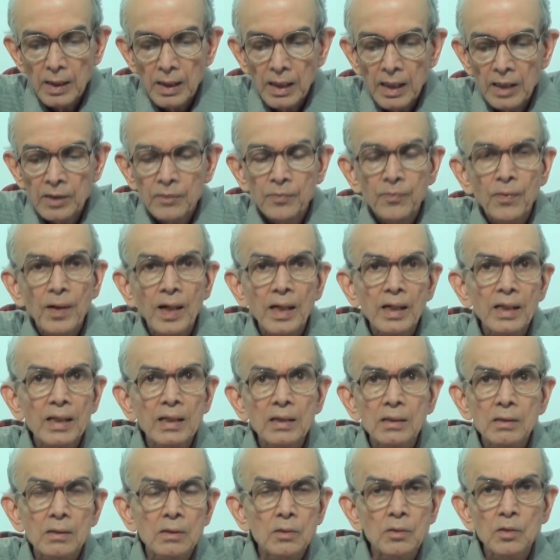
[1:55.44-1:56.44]
As far
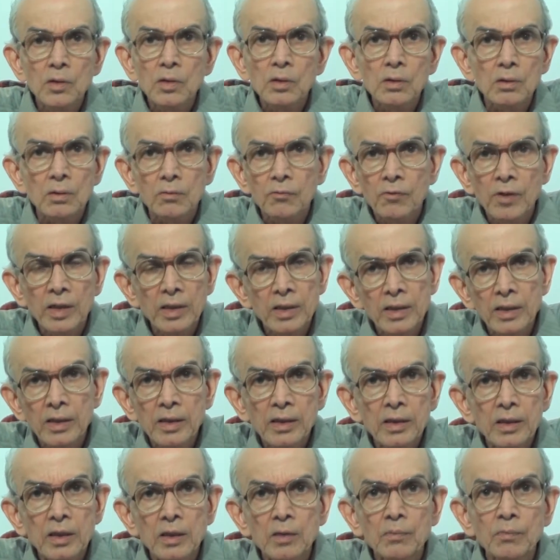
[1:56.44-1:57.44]
as whether
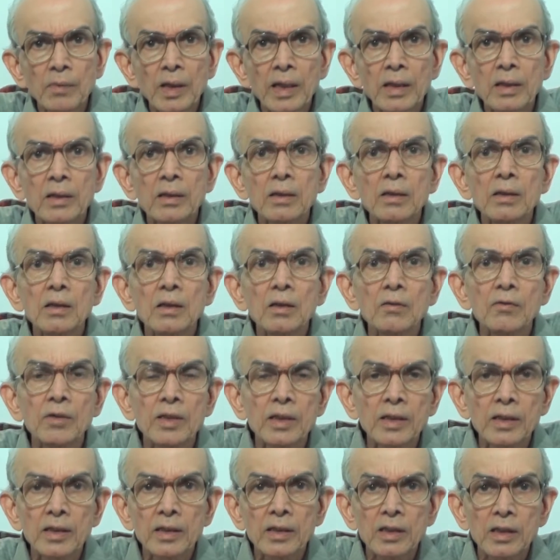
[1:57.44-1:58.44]
it is mental,
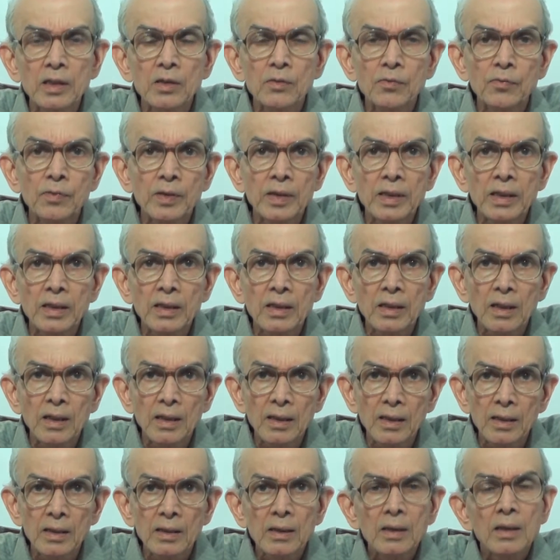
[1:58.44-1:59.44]
whether it is
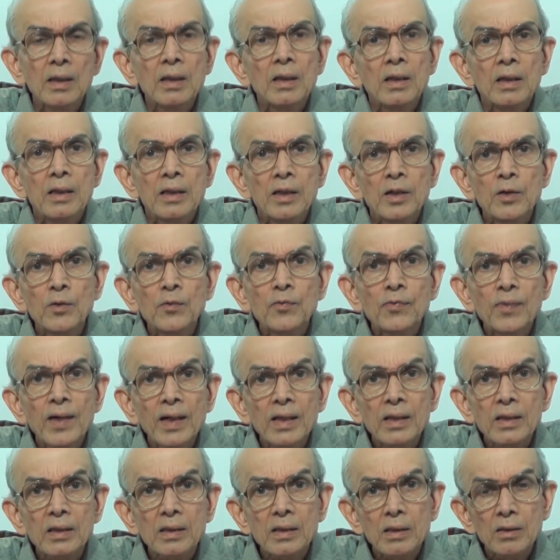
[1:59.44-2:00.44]
physical, in
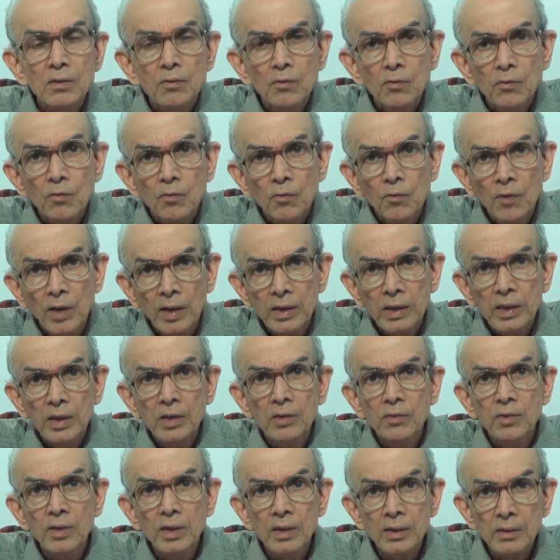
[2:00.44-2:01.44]
fact,
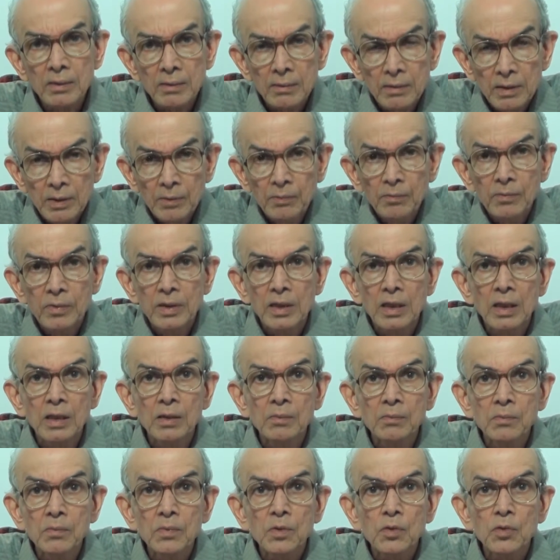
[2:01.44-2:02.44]
whatever
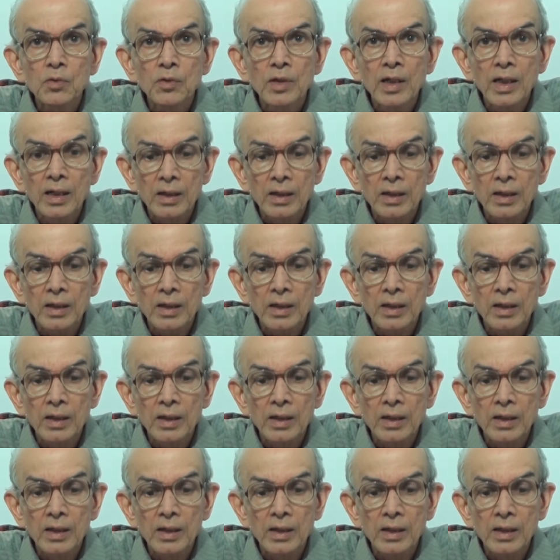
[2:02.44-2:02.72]
symptoms we